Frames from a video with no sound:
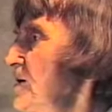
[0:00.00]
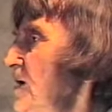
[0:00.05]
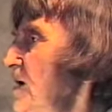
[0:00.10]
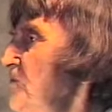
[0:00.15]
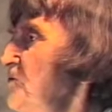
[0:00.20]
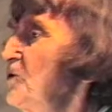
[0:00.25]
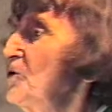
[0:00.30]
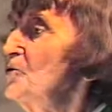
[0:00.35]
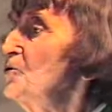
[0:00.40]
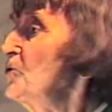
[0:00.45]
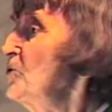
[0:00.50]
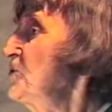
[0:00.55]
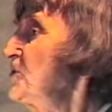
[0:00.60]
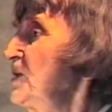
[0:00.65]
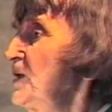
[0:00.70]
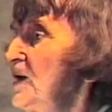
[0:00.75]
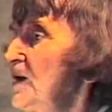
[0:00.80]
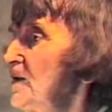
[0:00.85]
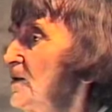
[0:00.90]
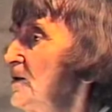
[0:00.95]
If you're too
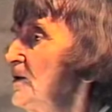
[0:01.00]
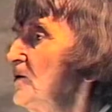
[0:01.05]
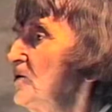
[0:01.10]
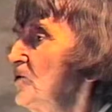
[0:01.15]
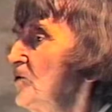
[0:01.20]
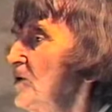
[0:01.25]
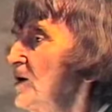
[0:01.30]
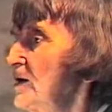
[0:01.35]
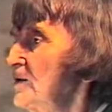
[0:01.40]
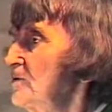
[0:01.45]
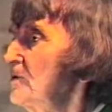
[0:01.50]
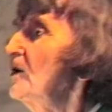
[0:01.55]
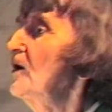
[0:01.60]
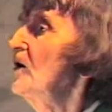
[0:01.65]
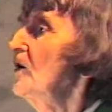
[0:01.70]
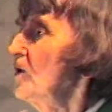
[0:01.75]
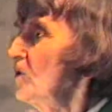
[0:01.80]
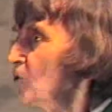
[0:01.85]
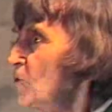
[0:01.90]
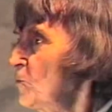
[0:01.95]
thin, you get
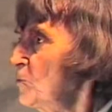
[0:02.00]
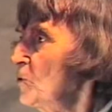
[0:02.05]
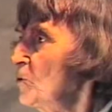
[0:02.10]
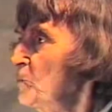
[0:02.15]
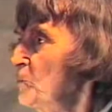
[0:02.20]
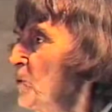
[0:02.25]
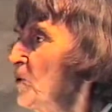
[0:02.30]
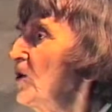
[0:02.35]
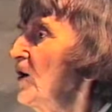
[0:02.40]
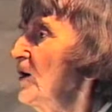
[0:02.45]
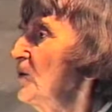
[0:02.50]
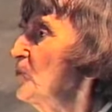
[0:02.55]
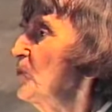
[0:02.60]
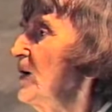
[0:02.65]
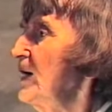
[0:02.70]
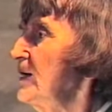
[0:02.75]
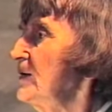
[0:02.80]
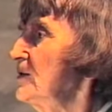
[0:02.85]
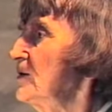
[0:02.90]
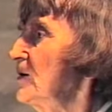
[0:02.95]
you put on
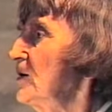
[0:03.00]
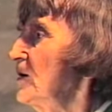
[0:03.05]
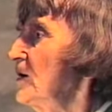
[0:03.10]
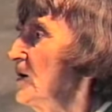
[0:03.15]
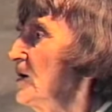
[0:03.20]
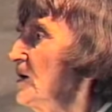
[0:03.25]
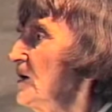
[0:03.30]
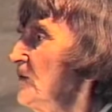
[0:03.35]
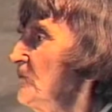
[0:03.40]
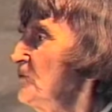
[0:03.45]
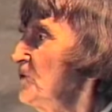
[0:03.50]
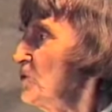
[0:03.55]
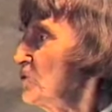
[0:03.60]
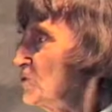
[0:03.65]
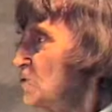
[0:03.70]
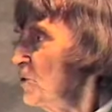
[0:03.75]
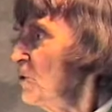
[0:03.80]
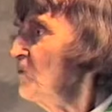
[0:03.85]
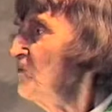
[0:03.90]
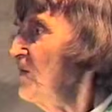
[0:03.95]
weight. If you're
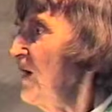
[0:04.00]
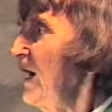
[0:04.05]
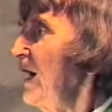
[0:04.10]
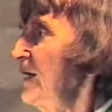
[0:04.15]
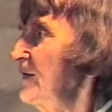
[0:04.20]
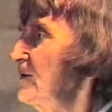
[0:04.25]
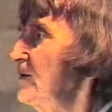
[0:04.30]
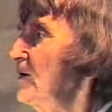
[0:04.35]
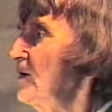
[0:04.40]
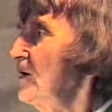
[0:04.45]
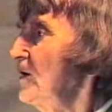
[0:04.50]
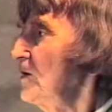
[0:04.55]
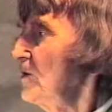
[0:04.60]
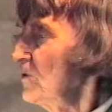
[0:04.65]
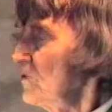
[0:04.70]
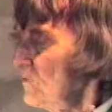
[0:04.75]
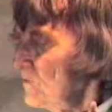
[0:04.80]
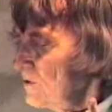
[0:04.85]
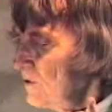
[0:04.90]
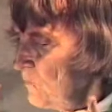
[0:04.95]
too fat,
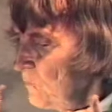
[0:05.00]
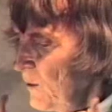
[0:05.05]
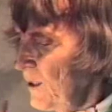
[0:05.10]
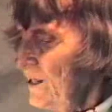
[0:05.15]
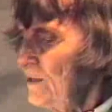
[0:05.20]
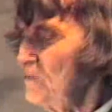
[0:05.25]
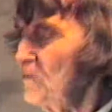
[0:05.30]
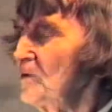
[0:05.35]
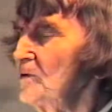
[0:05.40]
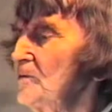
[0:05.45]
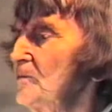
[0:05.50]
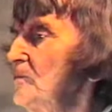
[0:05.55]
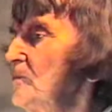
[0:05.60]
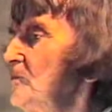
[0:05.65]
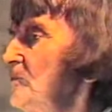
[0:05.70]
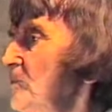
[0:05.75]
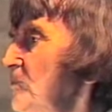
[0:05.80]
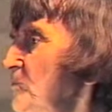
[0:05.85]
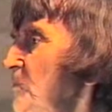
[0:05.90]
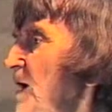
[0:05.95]
the weight will
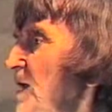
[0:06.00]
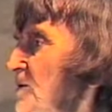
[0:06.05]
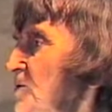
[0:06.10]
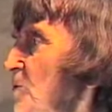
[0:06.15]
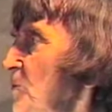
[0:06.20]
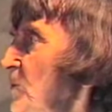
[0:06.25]
melt